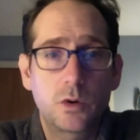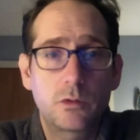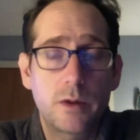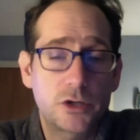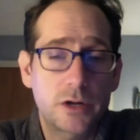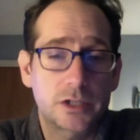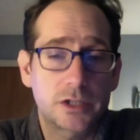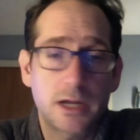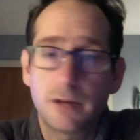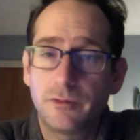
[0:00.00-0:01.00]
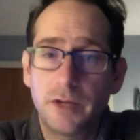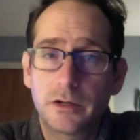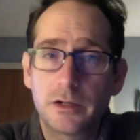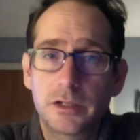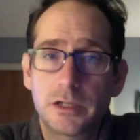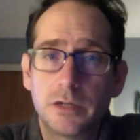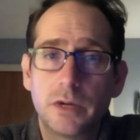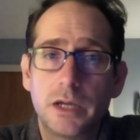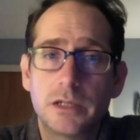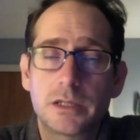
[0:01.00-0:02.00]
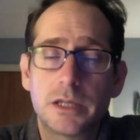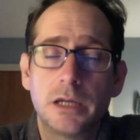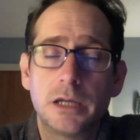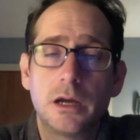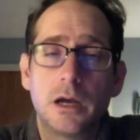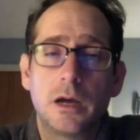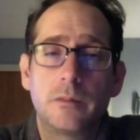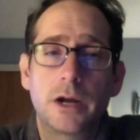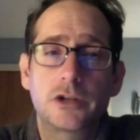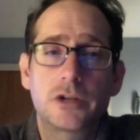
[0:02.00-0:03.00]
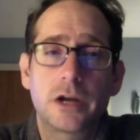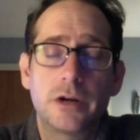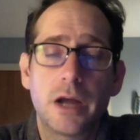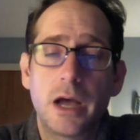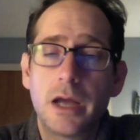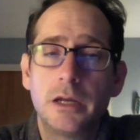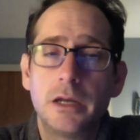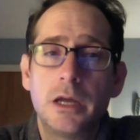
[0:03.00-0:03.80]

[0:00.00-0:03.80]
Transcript: Rainbow trout are sight feeders in ways that uh, brown trout are not.